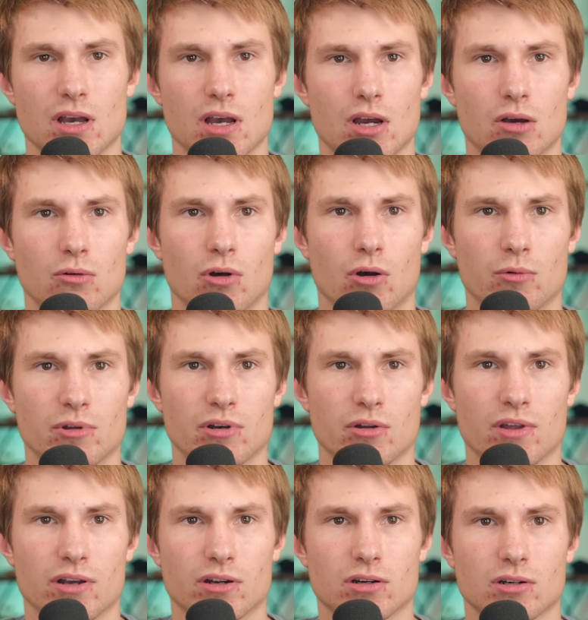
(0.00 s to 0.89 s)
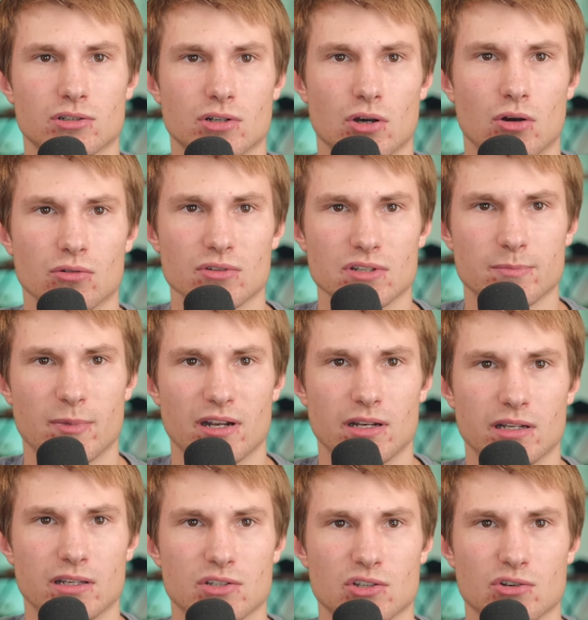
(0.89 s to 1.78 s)
Well, we know that her total spending
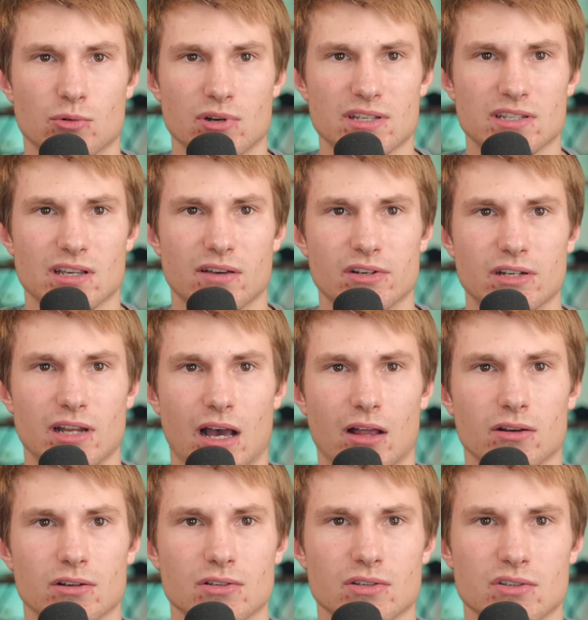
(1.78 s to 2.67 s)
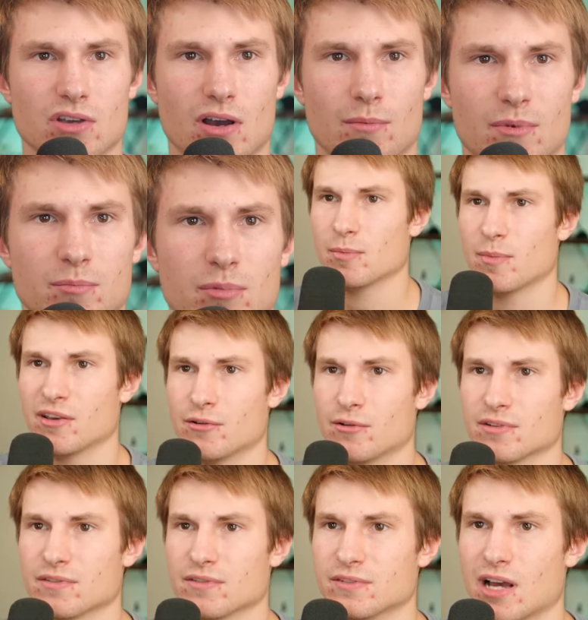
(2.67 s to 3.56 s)
is $27, so I'm going to put my
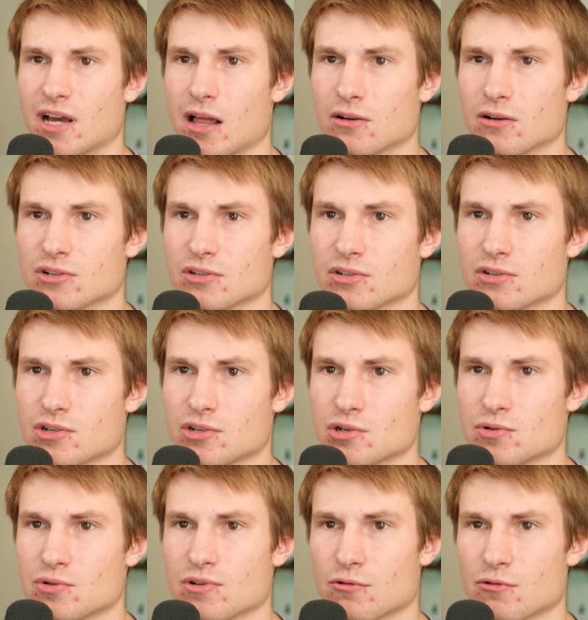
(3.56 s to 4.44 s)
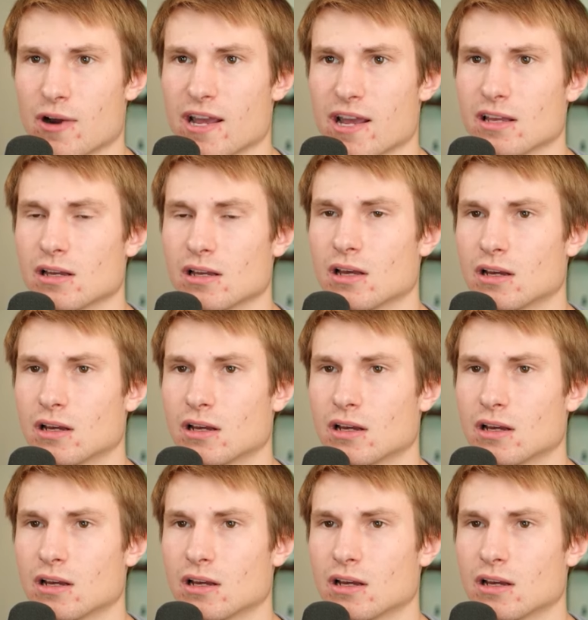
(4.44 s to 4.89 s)
units of dollars to the right.